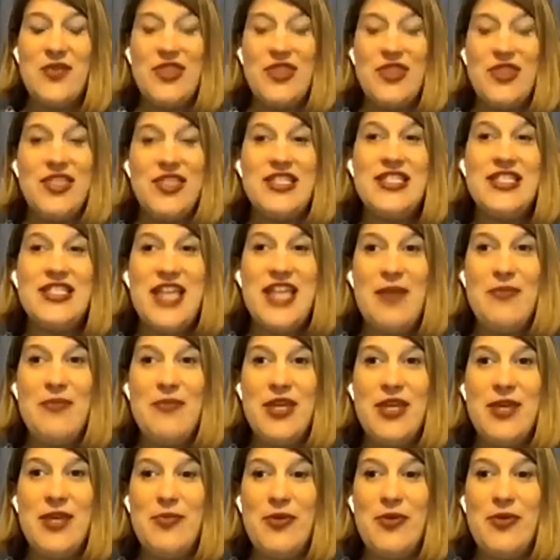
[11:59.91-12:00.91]
with the same
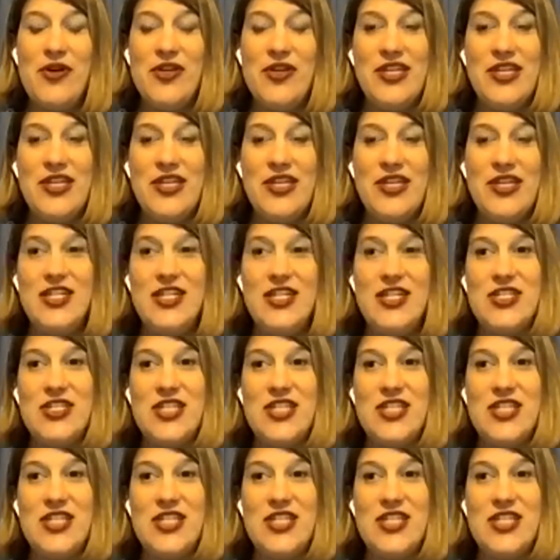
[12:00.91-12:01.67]
people each